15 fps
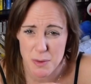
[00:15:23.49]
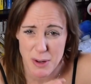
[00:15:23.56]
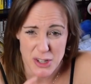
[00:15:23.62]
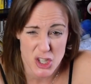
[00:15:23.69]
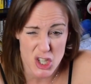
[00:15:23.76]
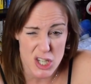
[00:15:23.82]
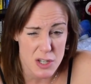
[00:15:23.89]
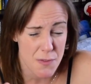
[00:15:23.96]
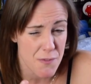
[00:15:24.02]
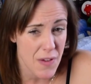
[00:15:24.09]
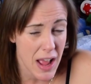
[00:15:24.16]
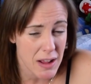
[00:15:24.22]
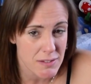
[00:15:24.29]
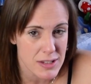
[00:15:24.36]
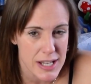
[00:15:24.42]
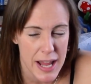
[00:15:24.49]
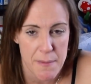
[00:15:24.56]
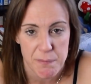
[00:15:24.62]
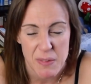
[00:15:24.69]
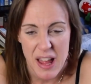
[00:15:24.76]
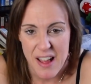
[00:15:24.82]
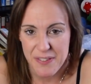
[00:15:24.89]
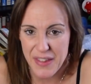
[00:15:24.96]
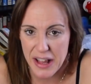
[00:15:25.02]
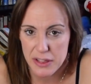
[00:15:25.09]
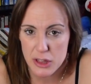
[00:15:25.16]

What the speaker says: I just found it that